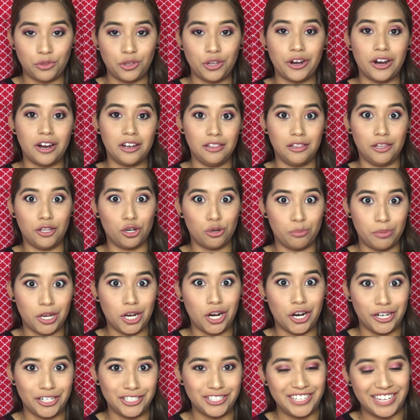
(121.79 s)
They're a little
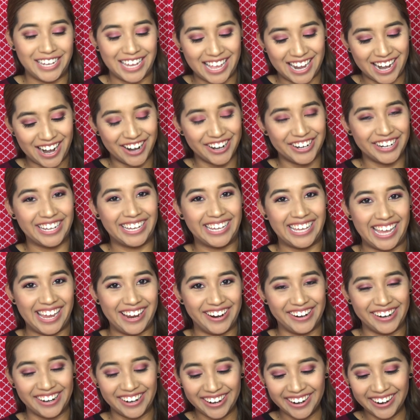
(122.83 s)
bit hard to get out of
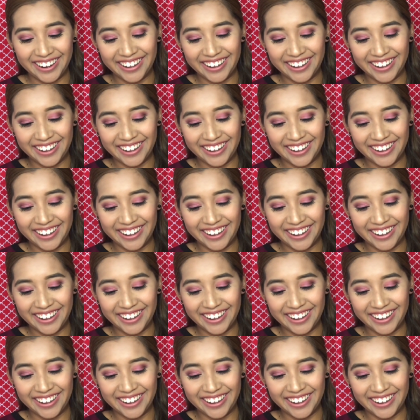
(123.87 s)
here.